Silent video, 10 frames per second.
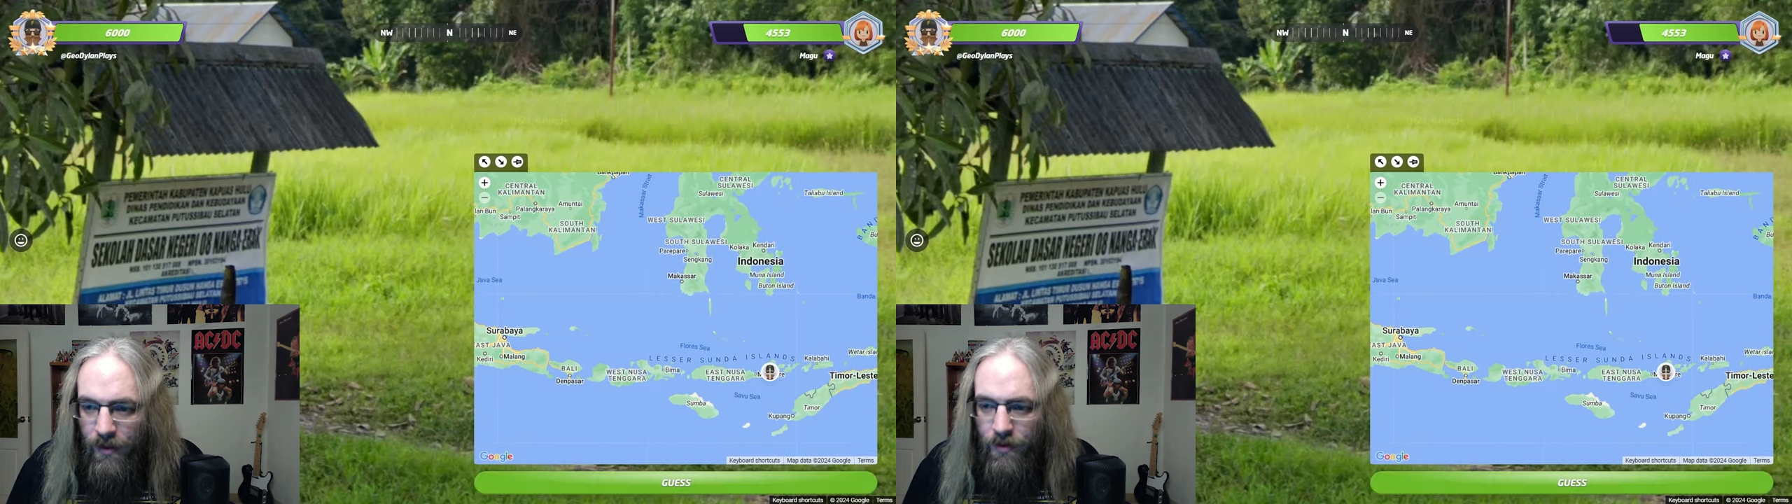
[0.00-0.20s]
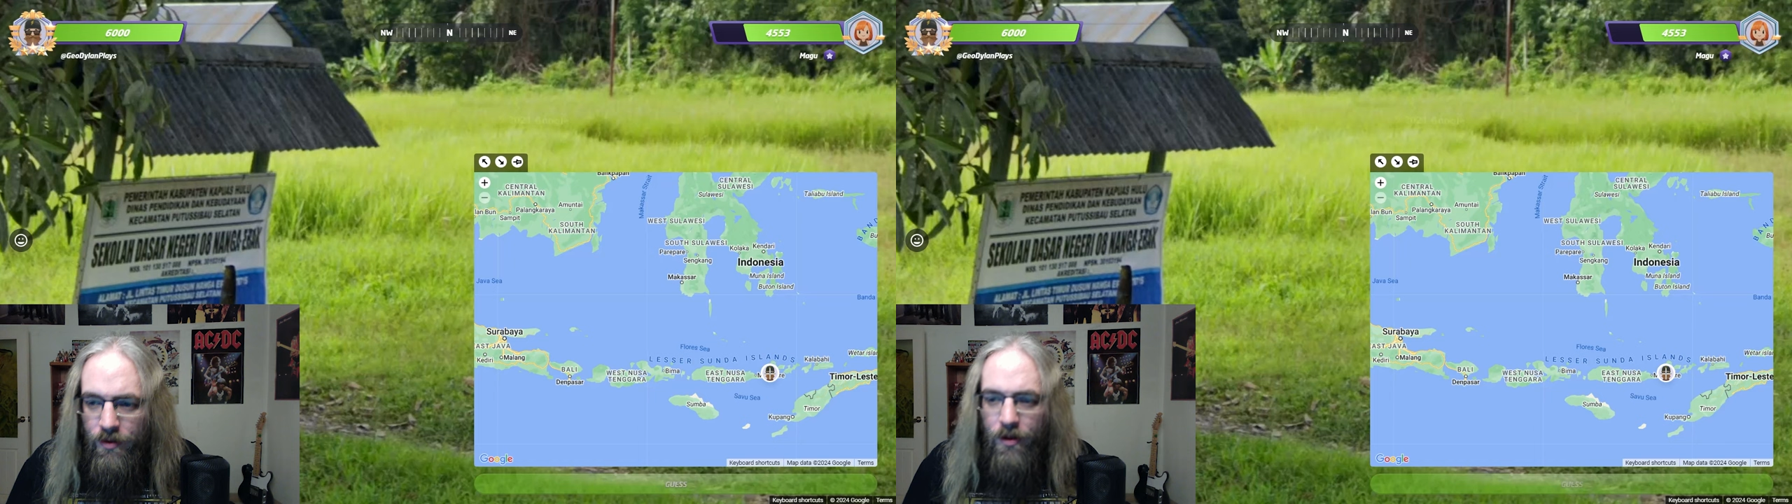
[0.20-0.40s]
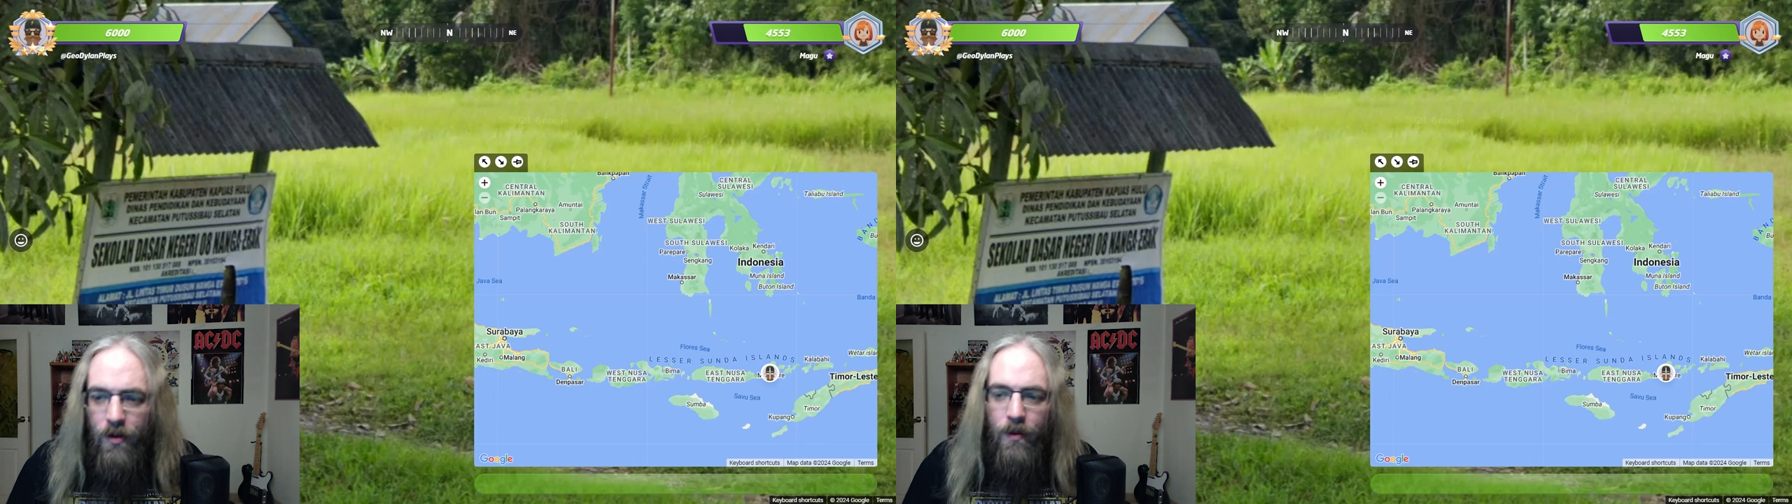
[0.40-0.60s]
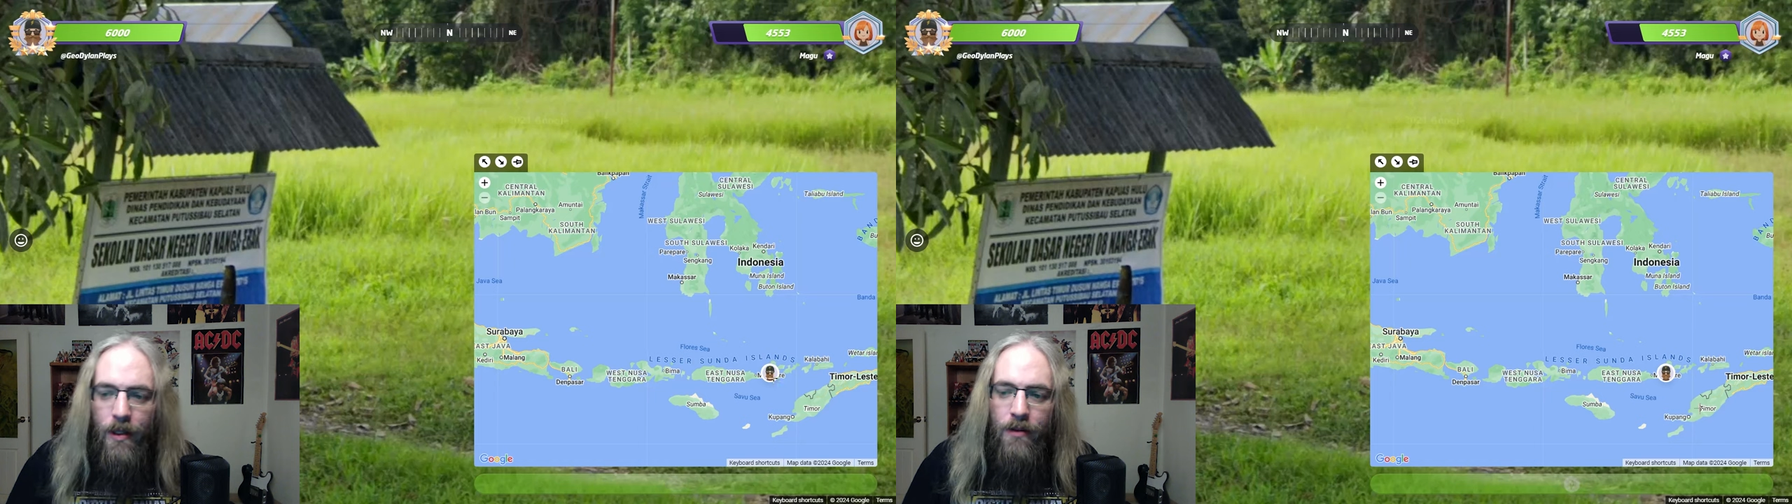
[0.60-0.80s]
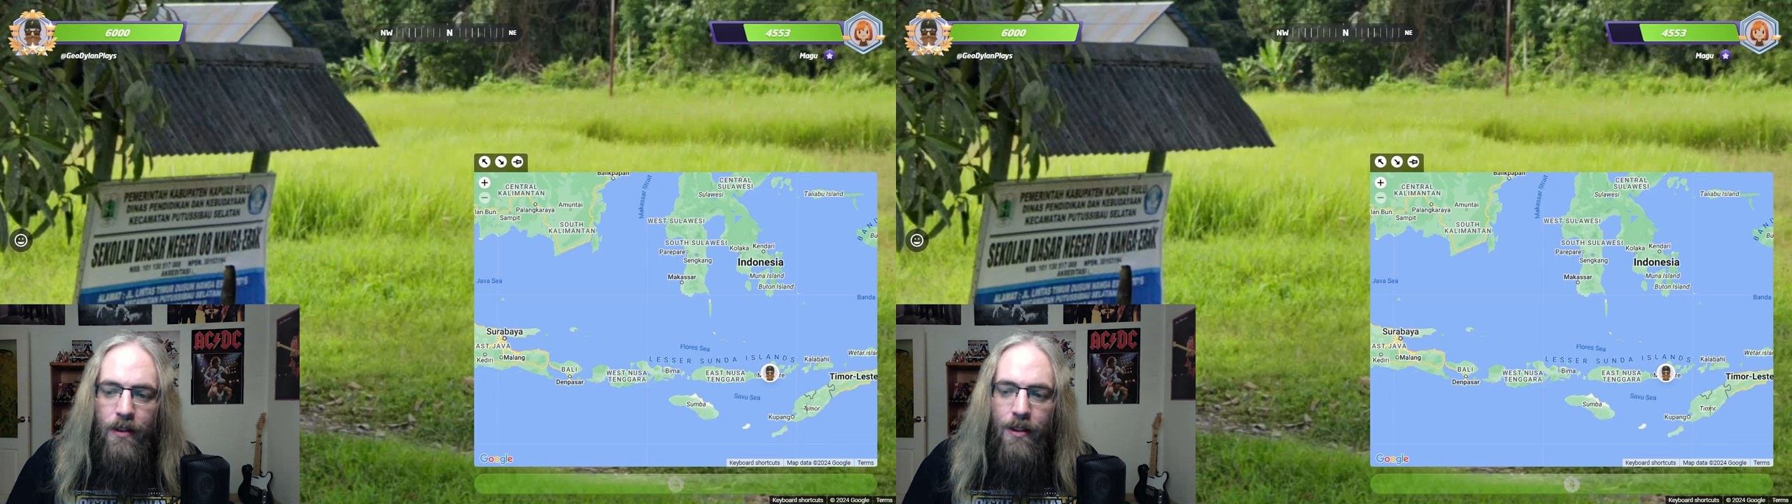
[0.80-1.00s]
Let's just go
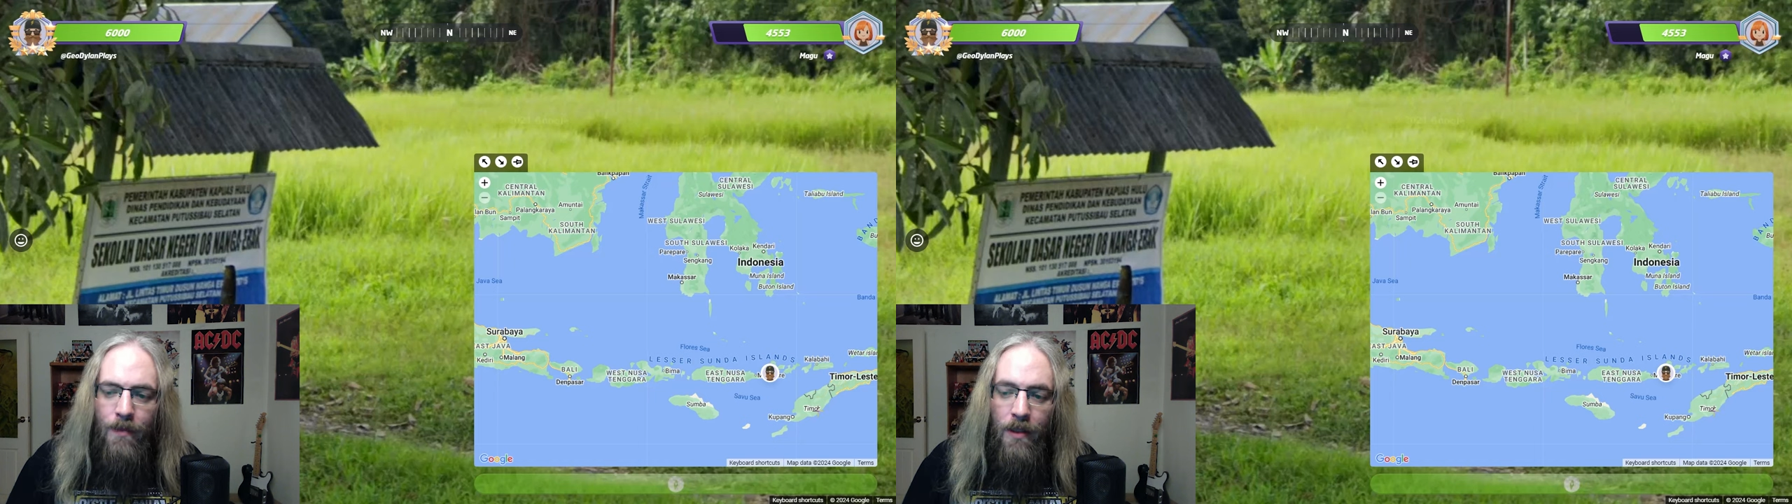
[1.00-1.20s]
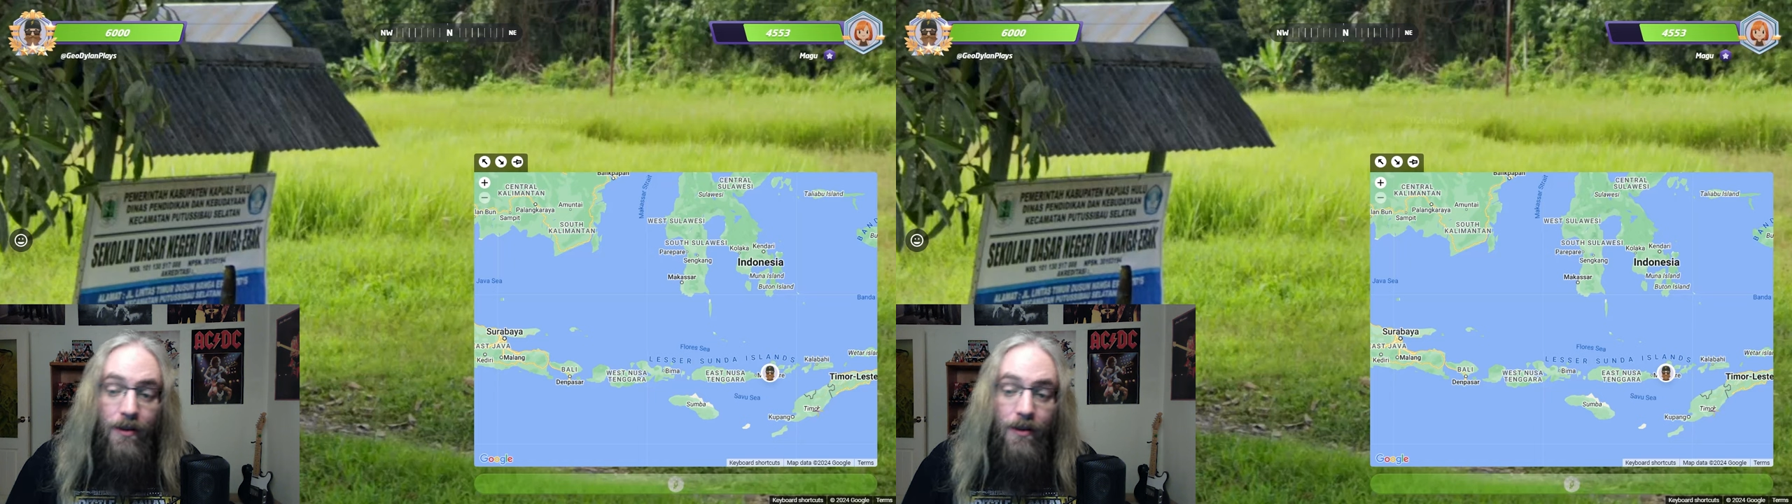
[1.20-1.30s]
around there. I'm not